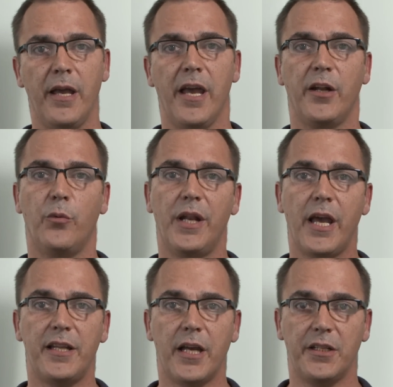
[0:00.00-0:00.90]
and when I
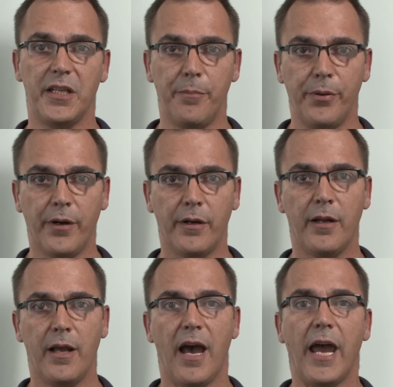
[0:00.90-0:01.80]
dug deeper,
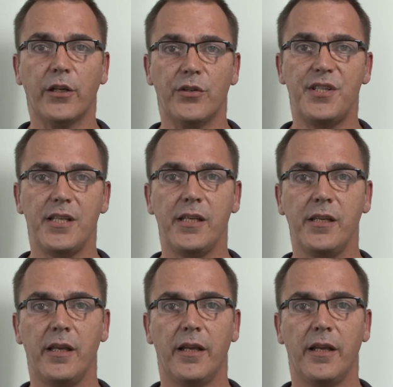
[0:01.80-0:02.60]
I could see